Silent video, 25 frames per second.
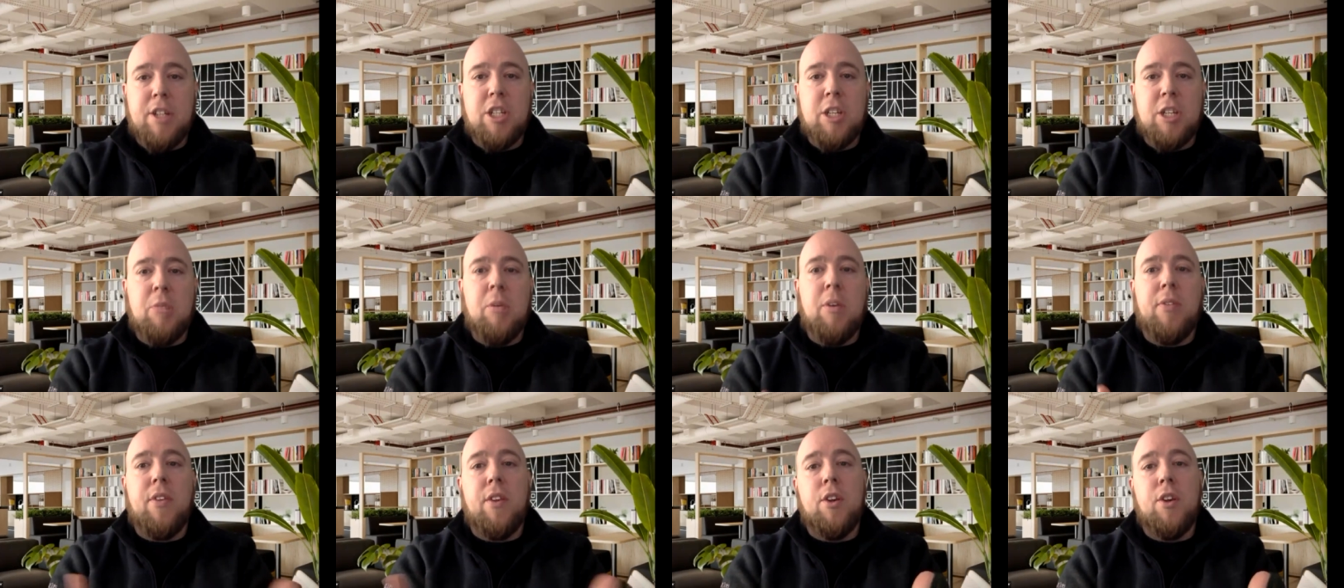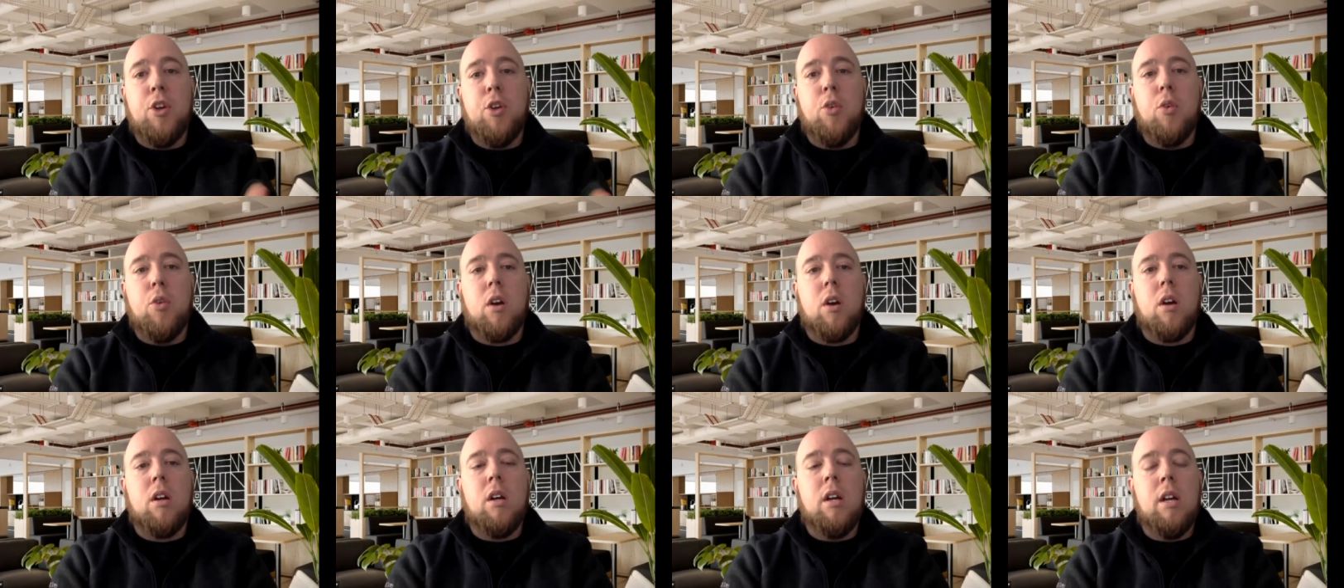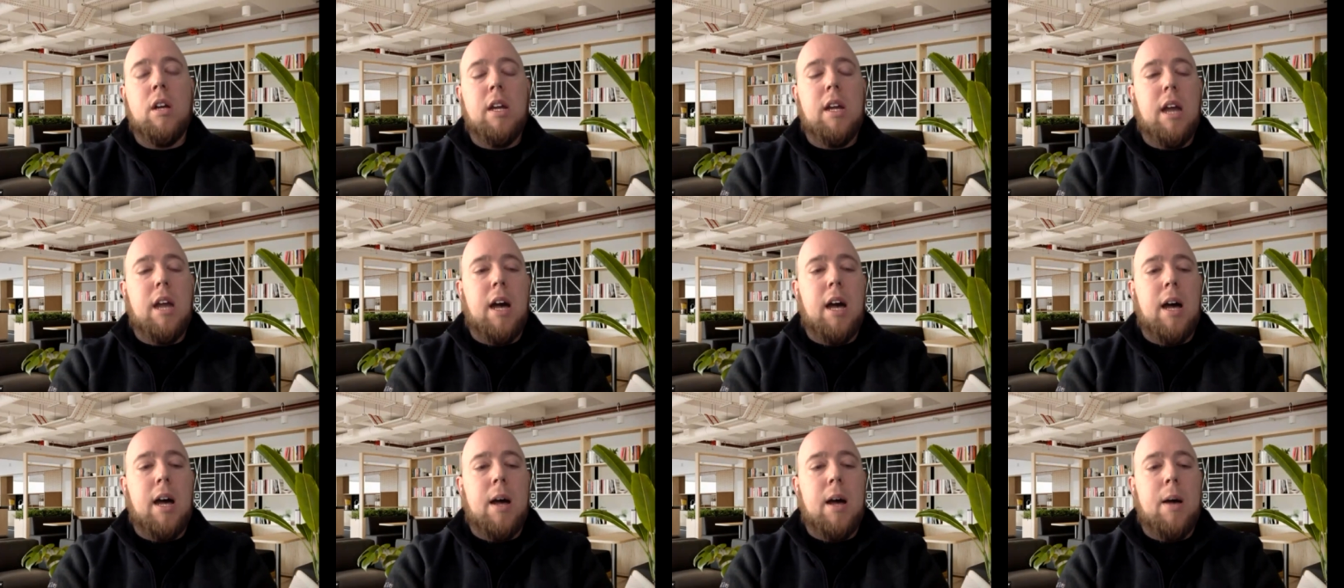especially with the
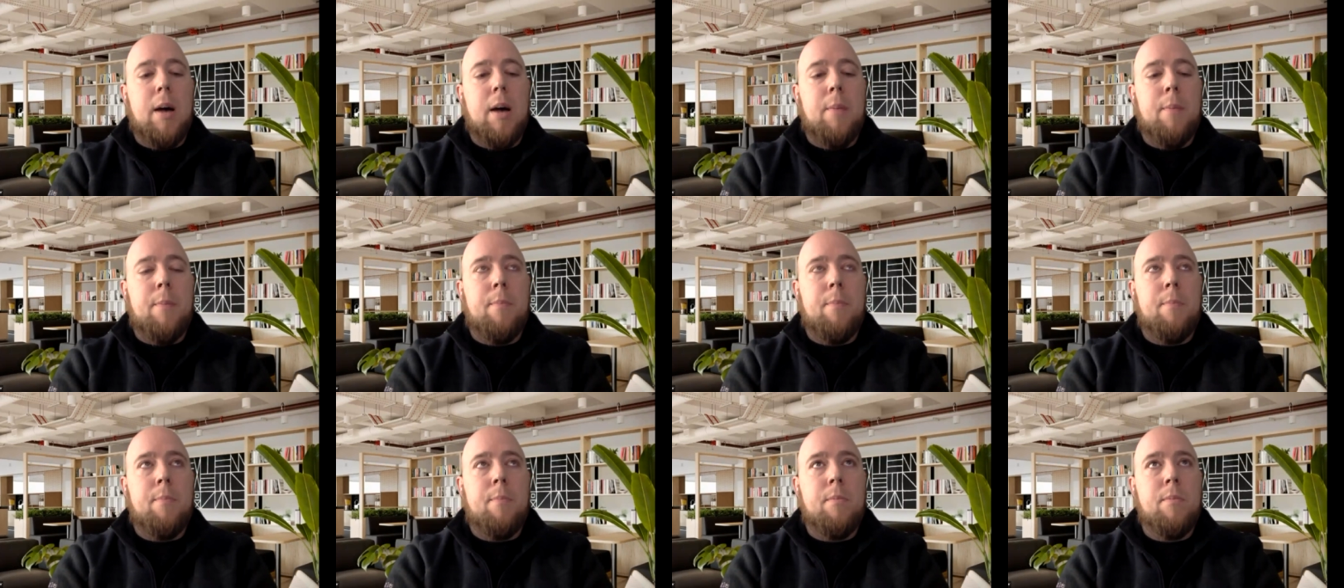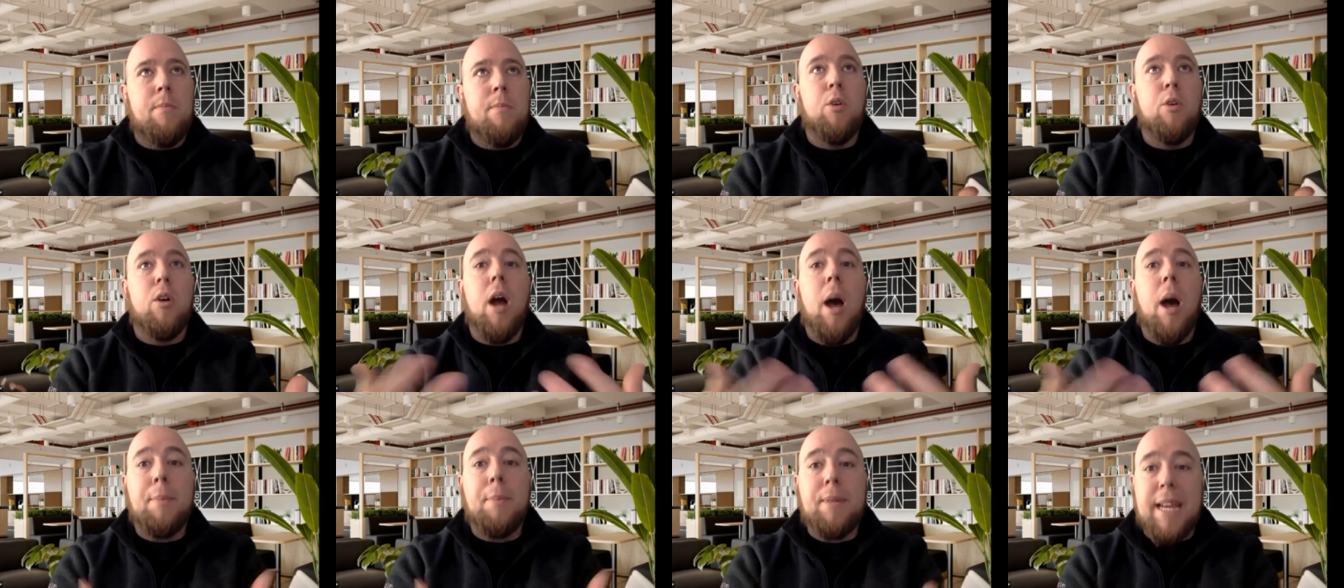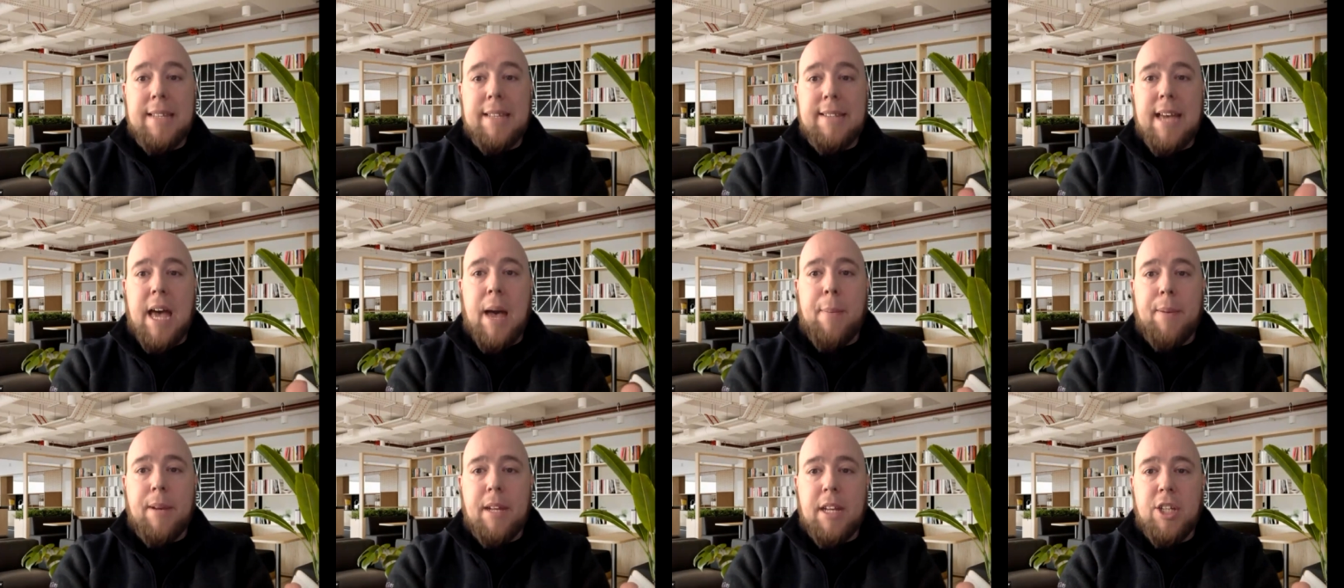newer
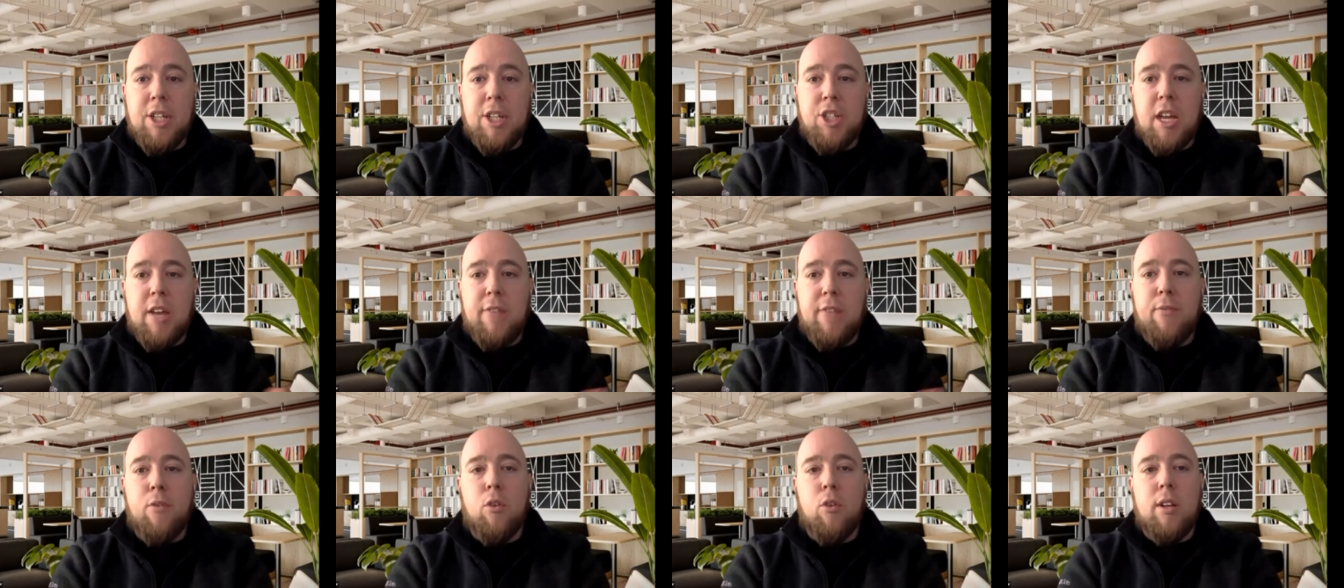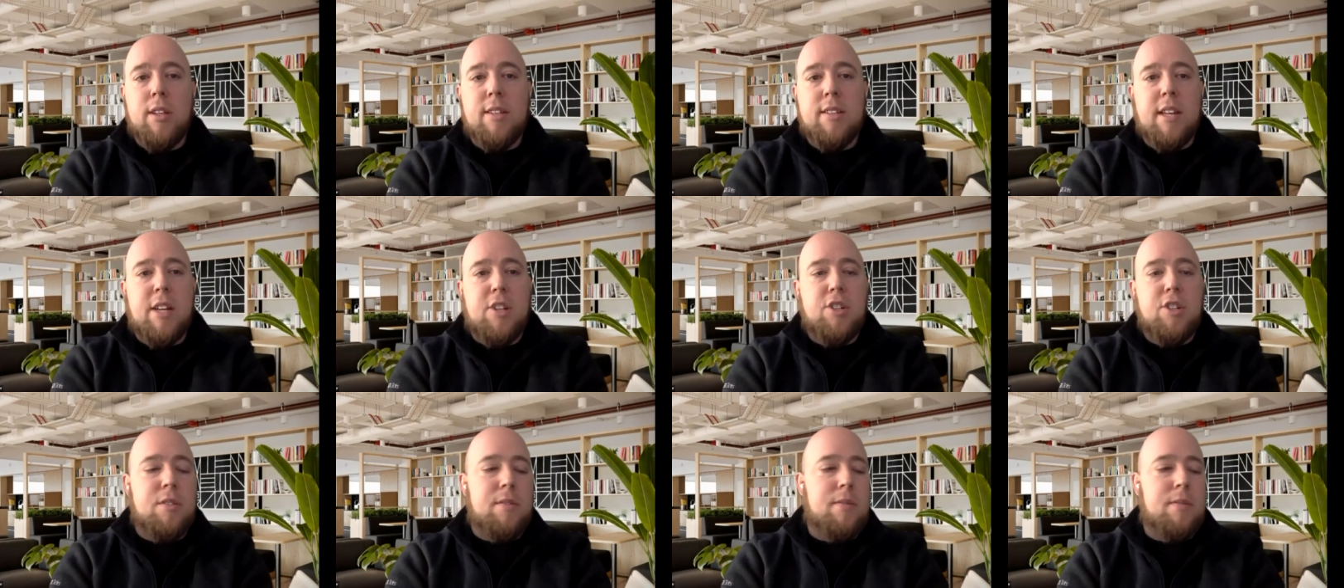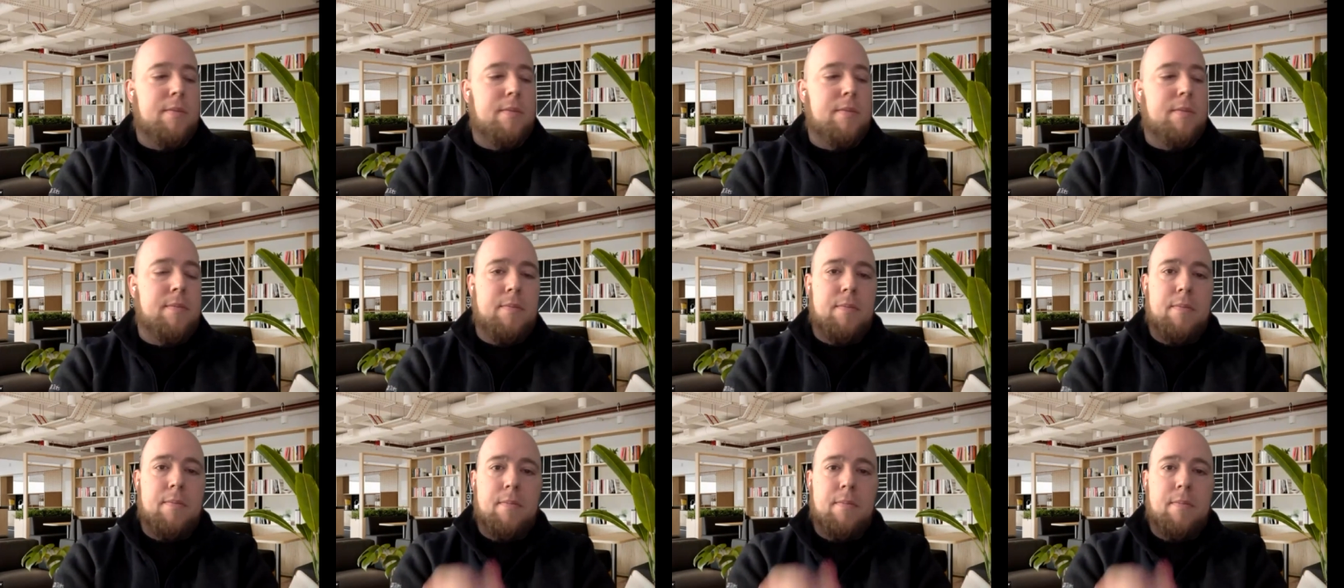updates happening in GA4 and such?